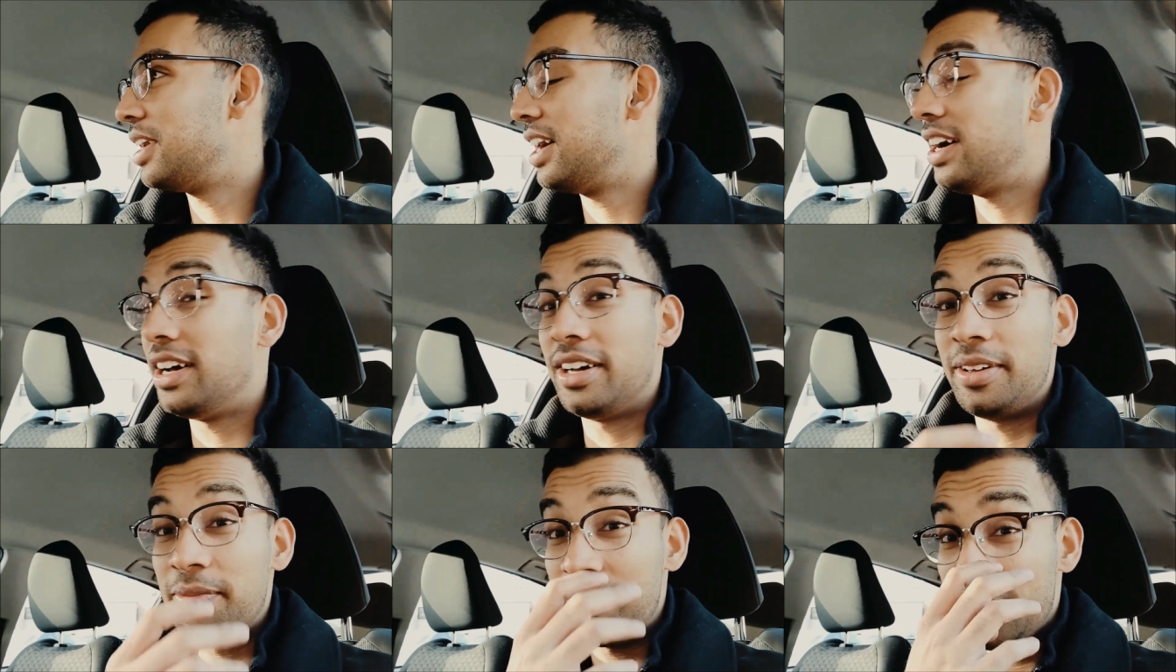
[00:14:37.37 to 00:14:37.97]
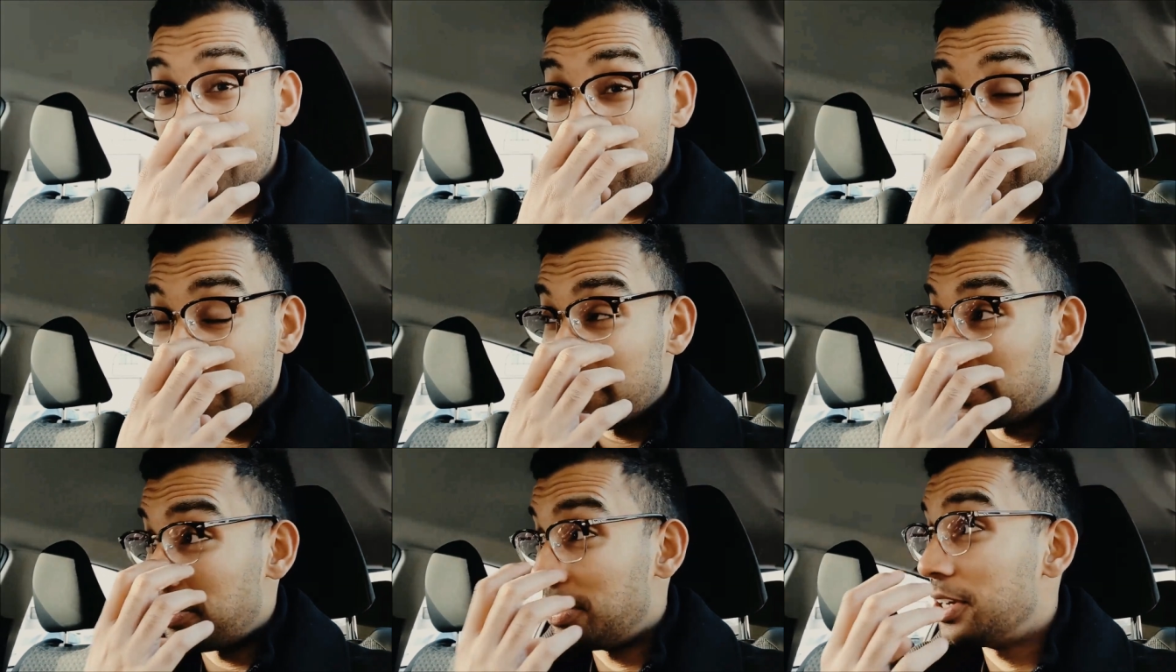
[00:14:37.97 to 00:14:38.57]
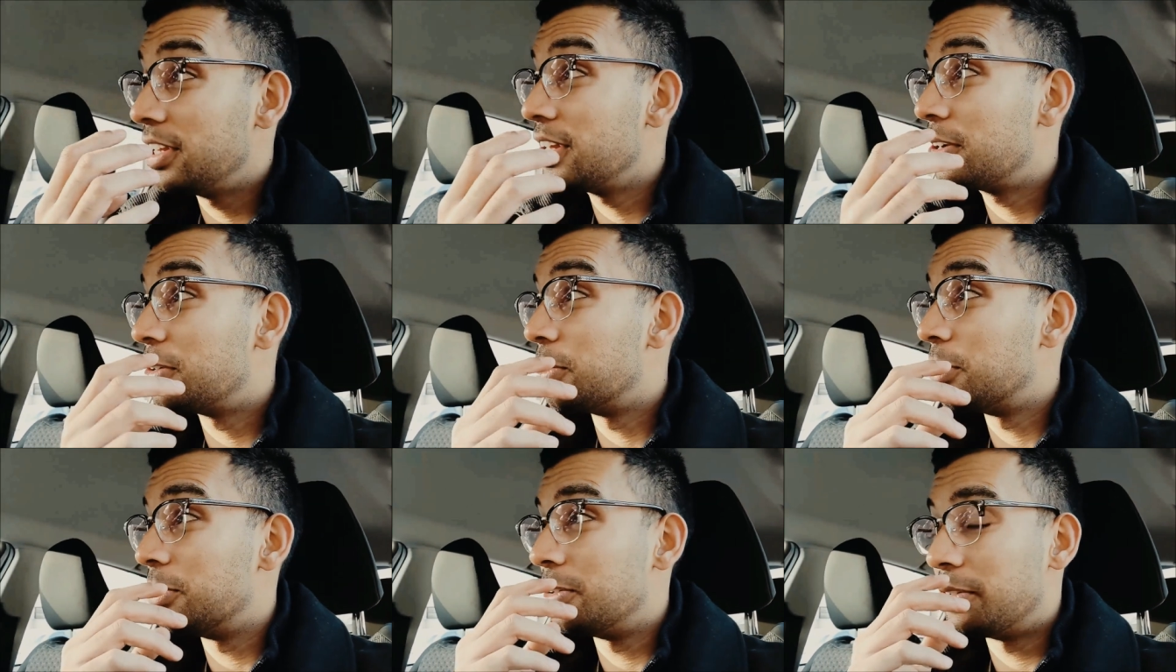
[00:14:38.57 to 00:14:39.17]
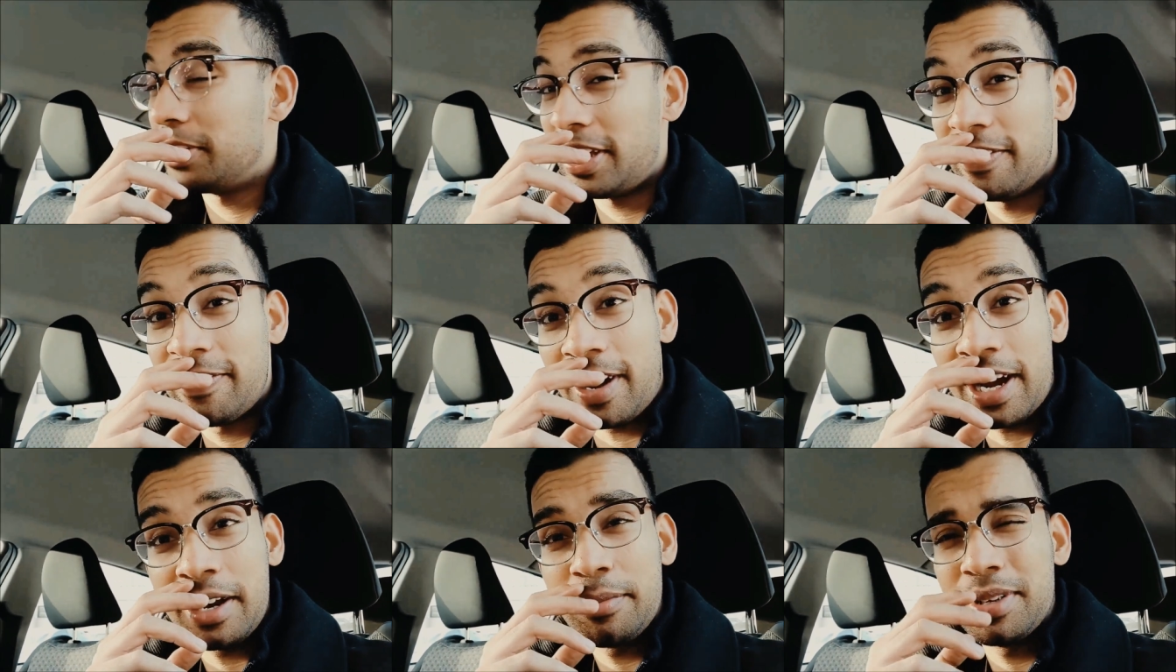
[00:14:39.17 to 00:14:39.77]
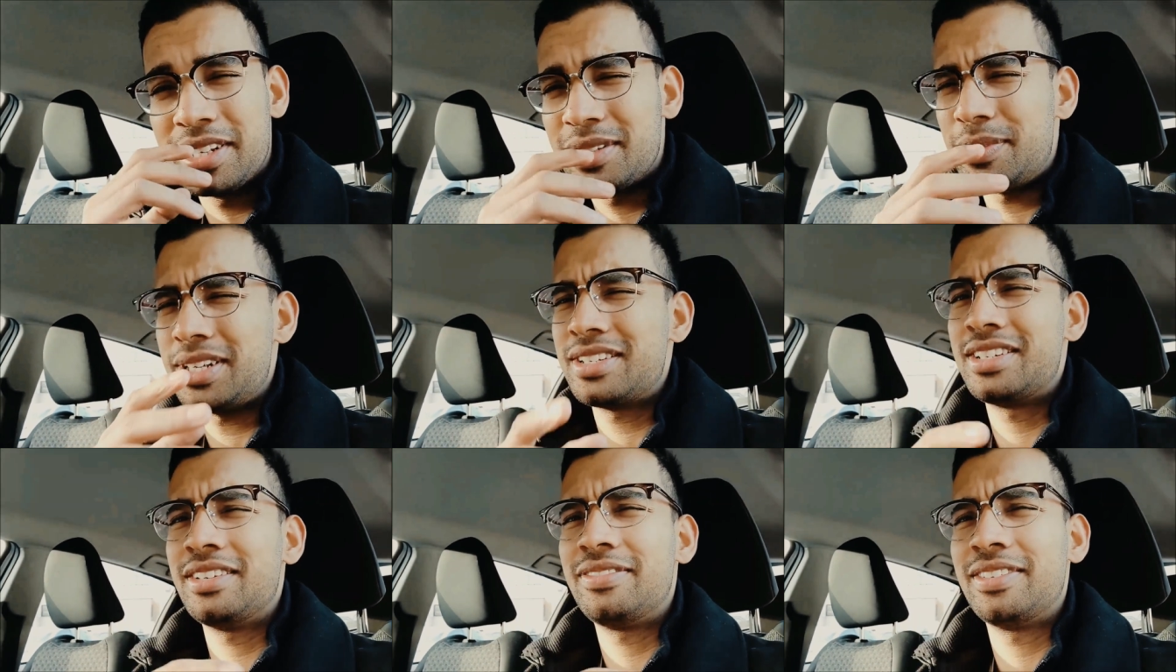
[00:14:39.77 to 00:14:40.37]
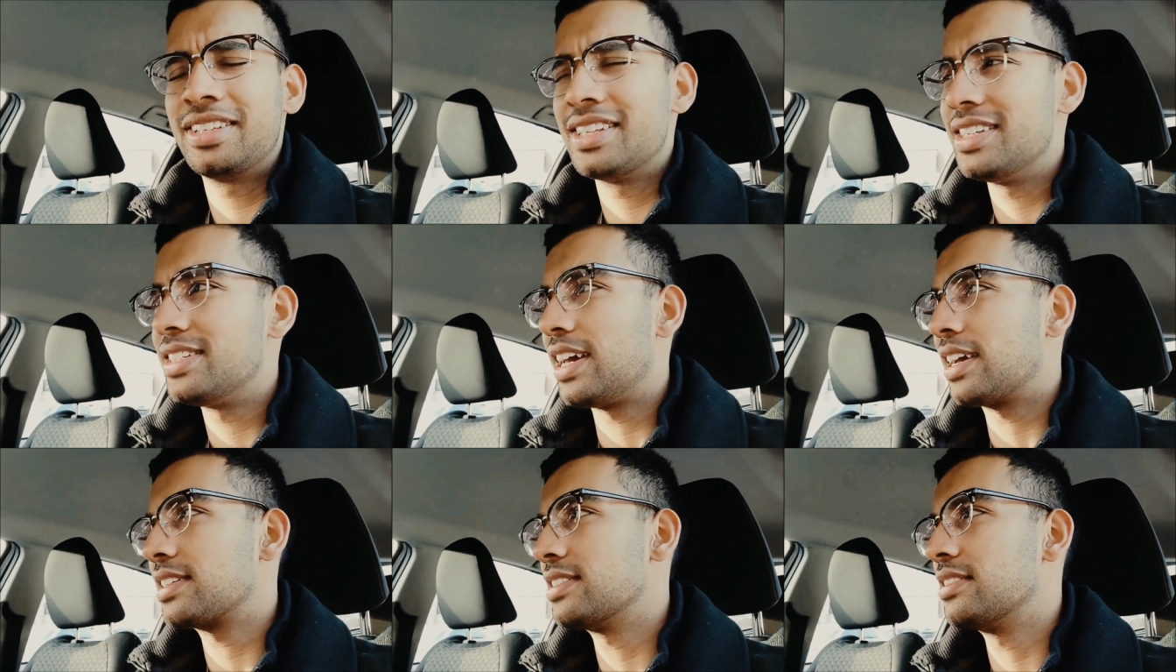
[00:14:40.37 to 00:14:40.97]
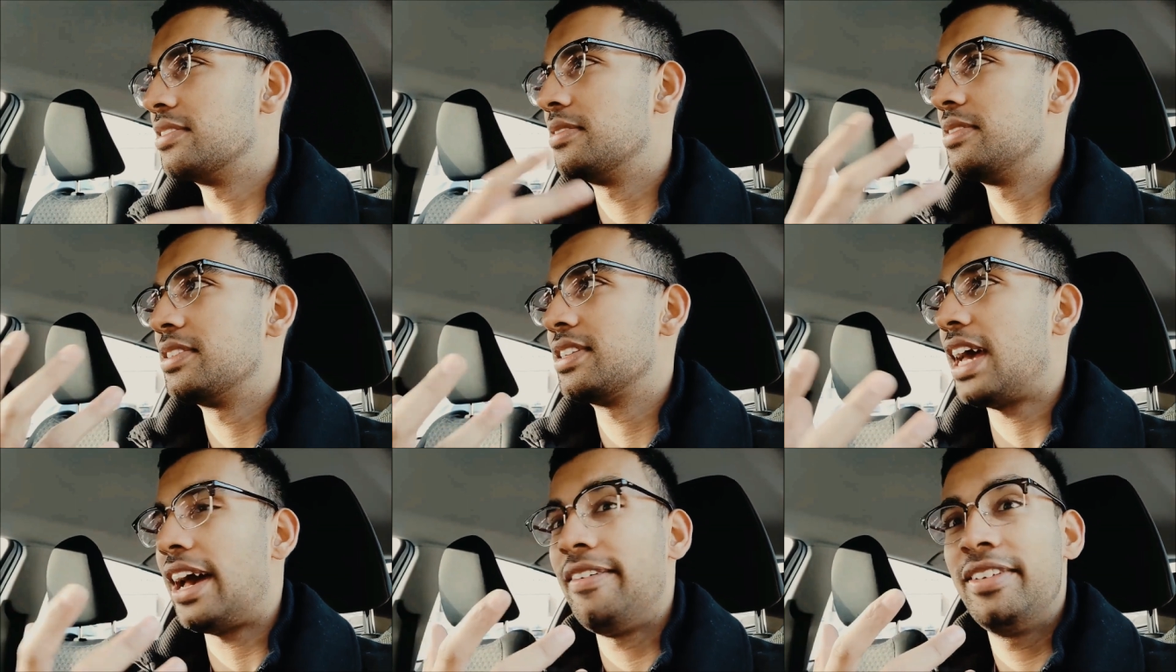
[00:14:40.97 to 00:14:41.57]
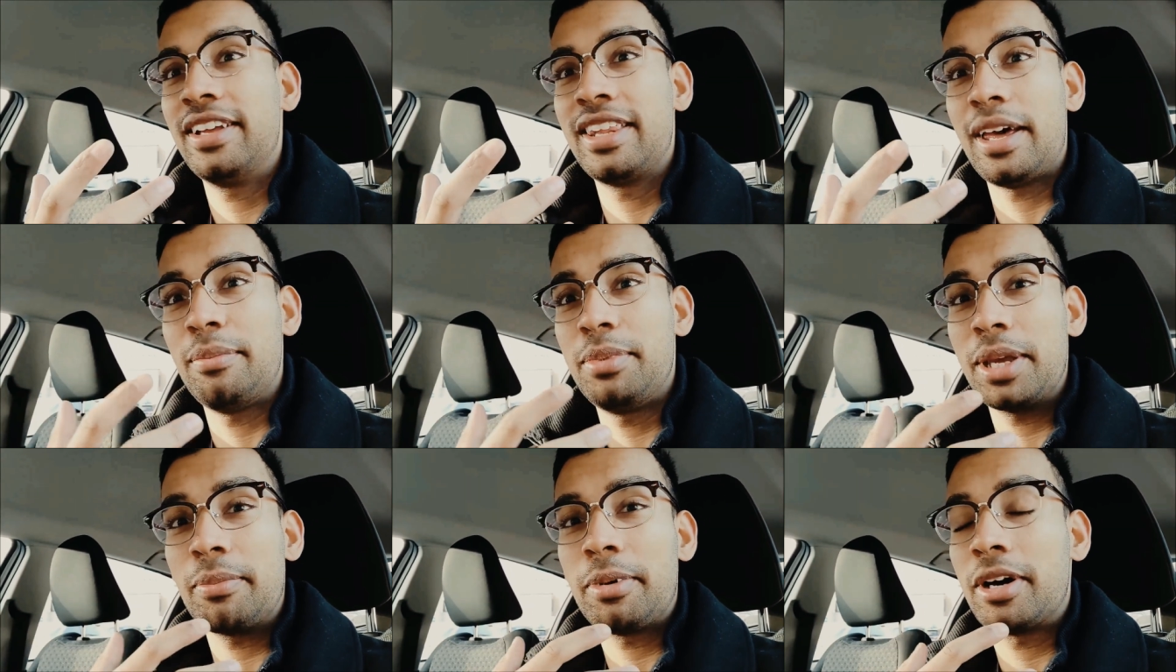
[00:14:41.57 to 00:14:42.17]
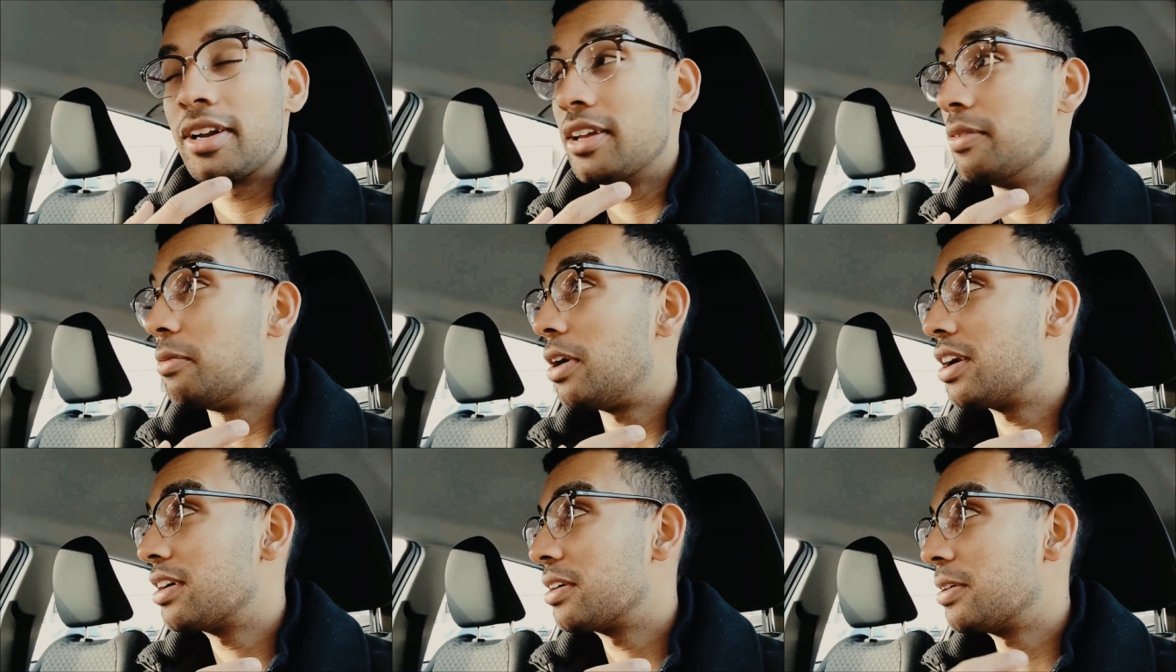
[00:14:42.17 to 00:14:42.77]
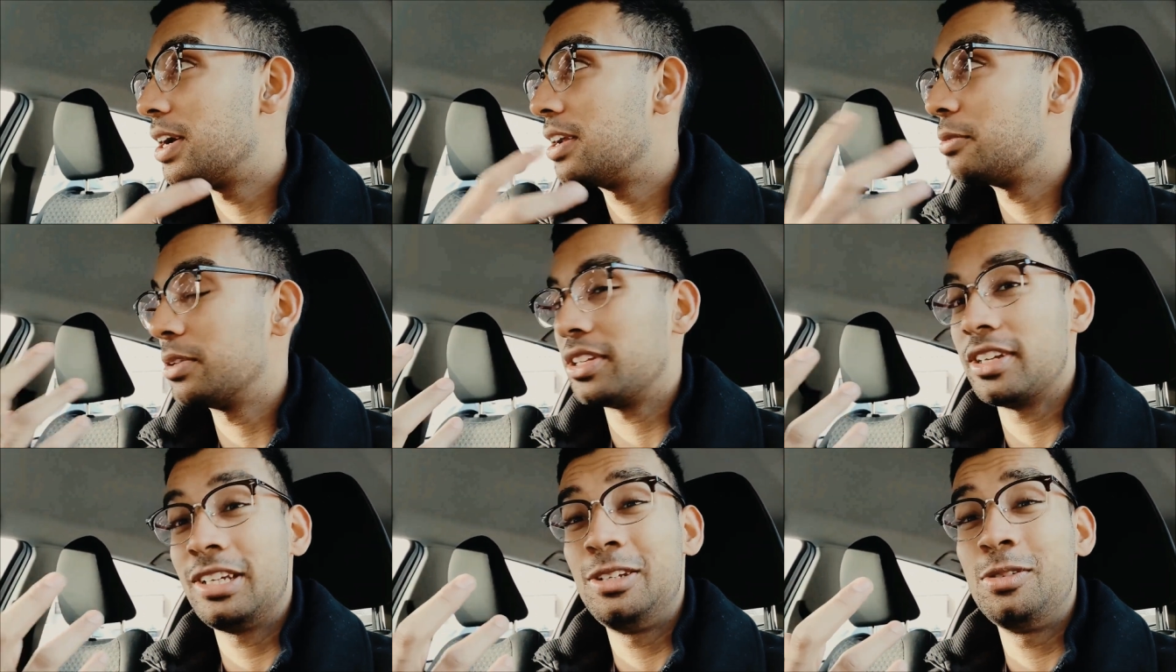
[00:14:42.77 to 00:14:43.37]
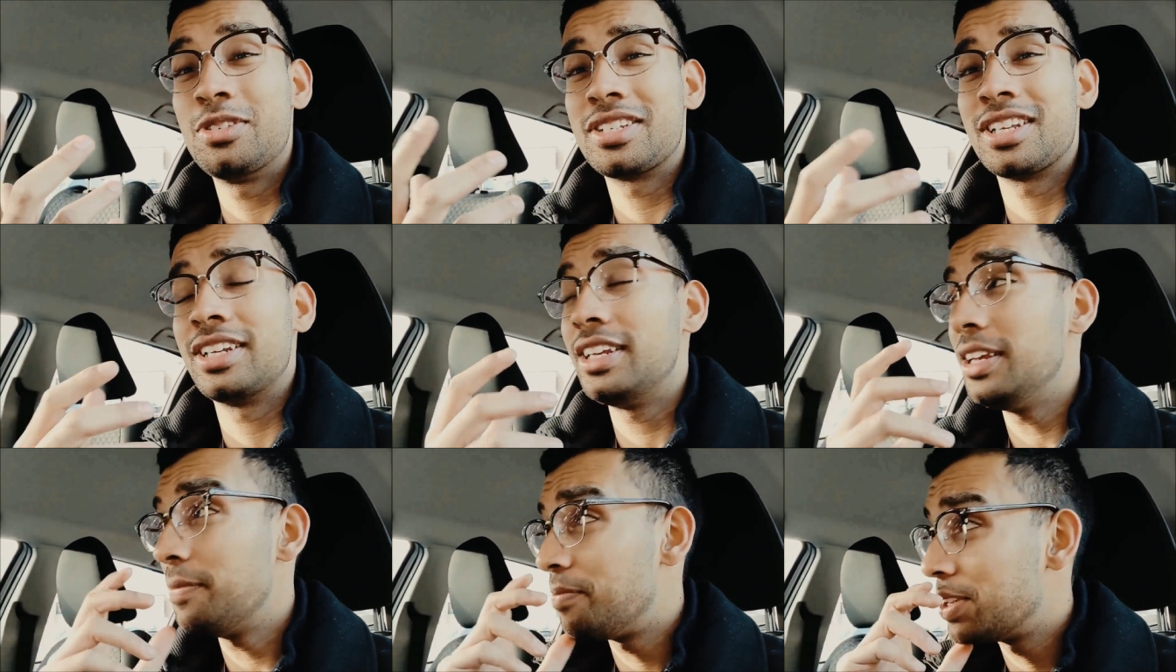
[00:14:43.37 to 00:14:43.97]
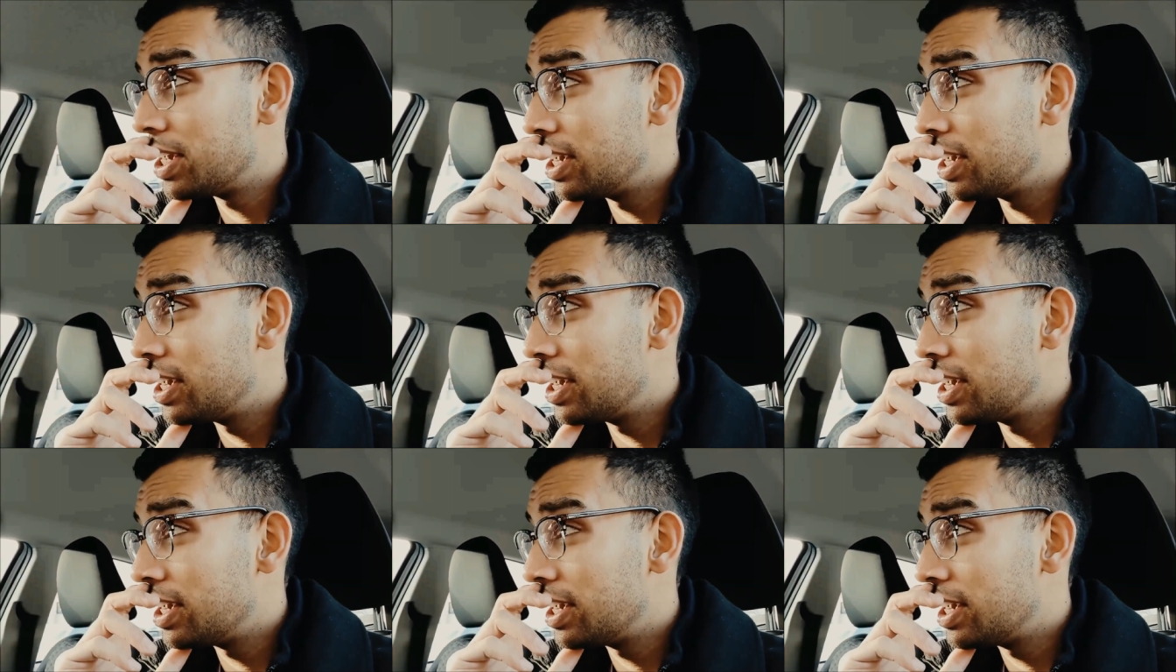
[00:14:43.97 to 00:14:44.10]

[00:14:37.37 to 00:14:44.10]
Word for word: Uh, really cool environment, much different than Texas of just having that big body of water around with a huge city